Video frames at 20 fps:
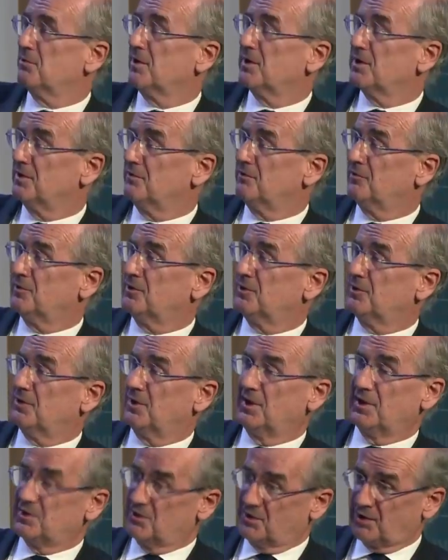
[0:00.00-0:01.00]
24,
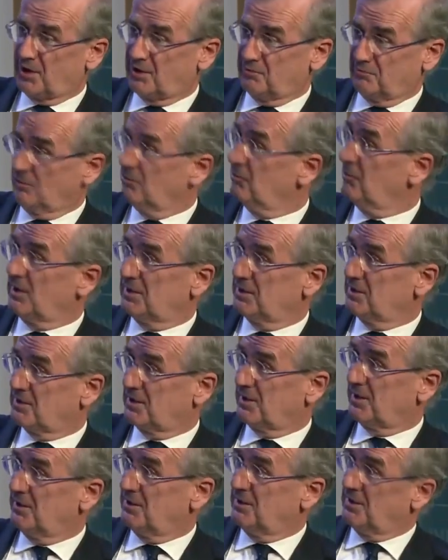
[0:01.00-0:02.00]
and then we will
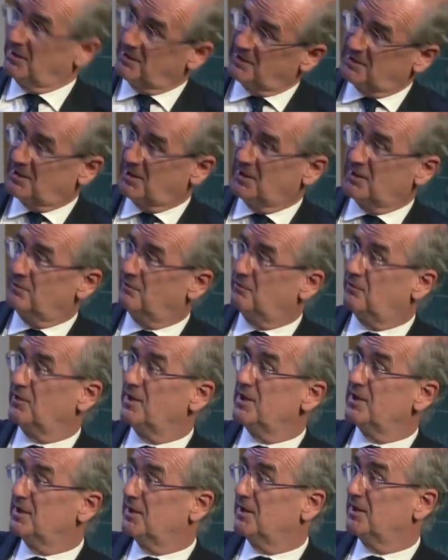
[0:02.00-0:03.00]
decide and take
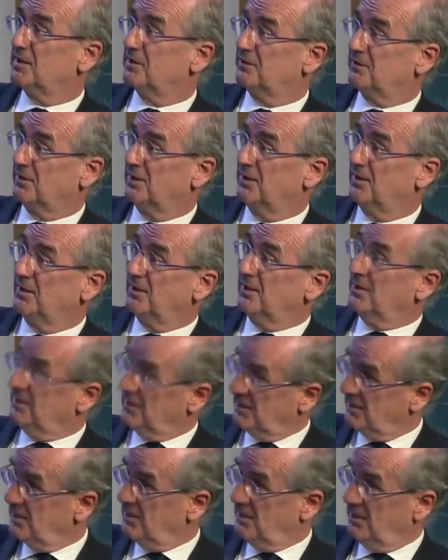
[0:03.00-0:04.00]
3 years
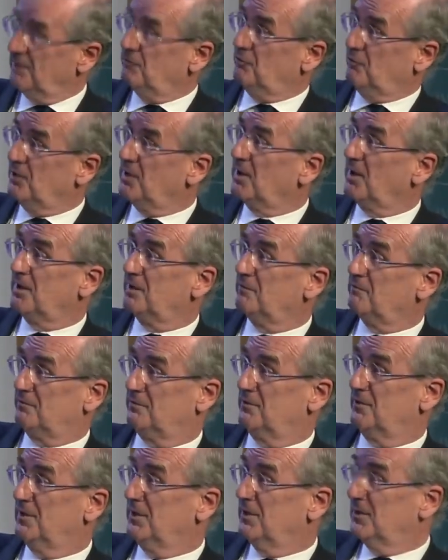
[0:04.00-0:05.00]
if we have
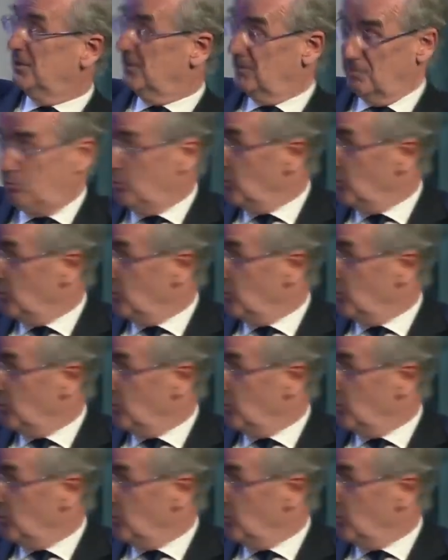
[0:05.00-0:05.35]
a